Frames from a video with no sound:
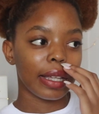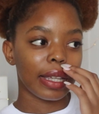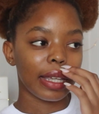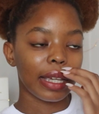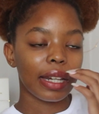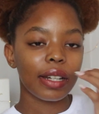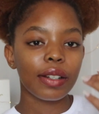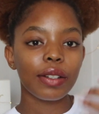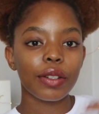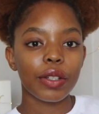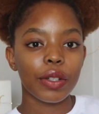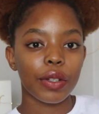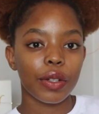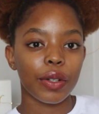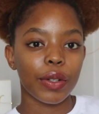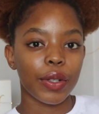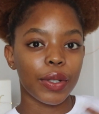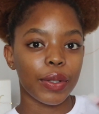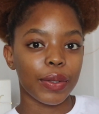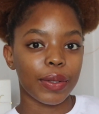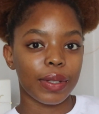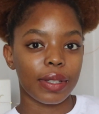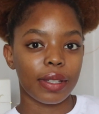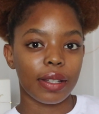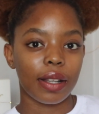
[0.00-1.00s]
getting to know
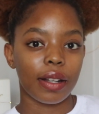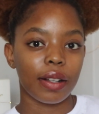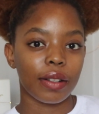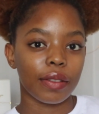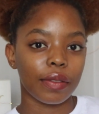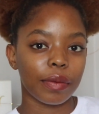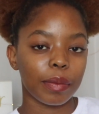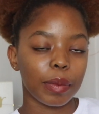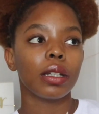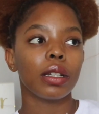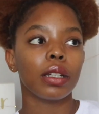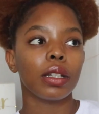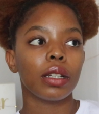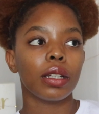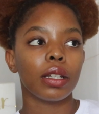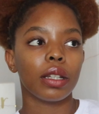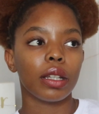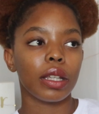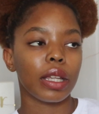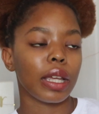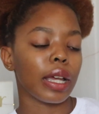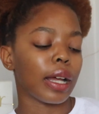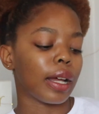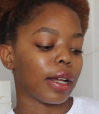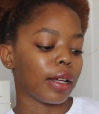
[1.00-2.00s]
yourself.
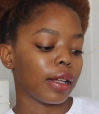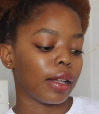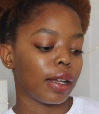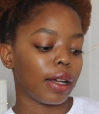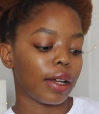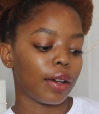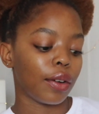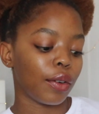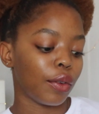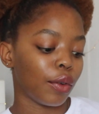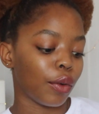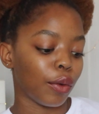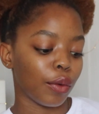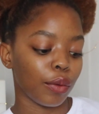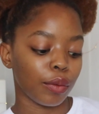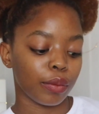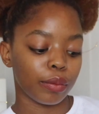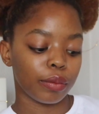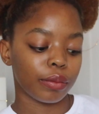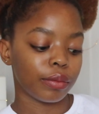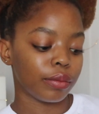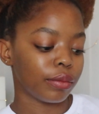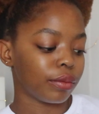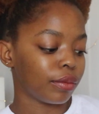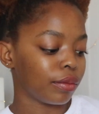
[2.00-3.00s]
Yeah, I don't know.
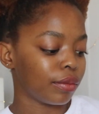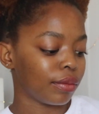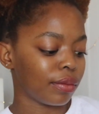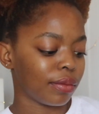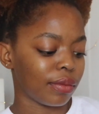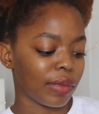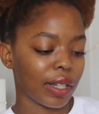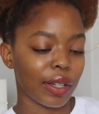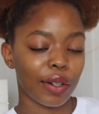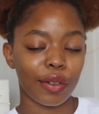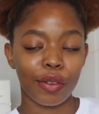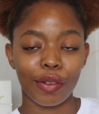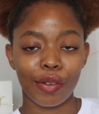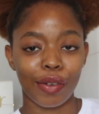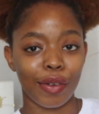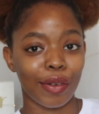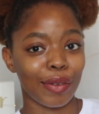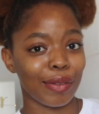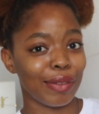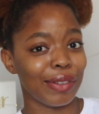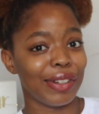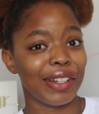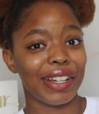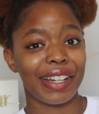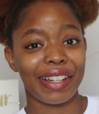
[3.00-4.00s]
I don't
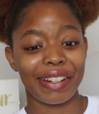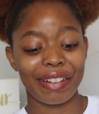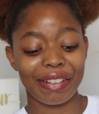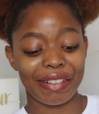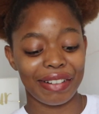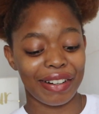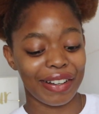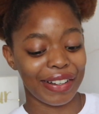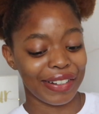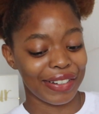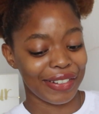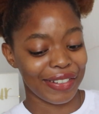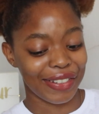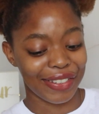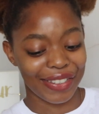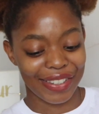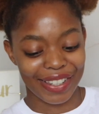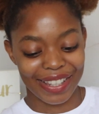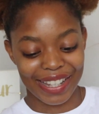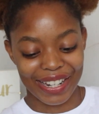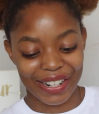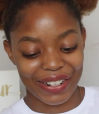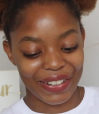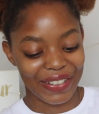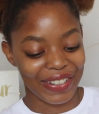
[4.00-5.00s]
know how to
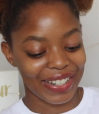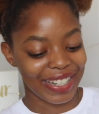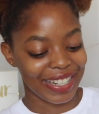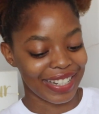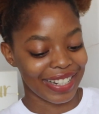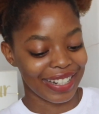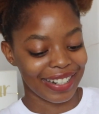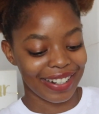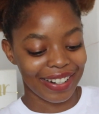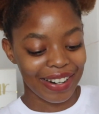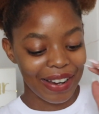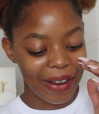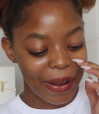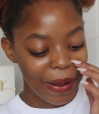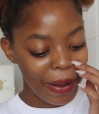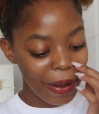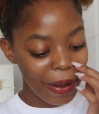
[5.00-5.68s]
answer that question.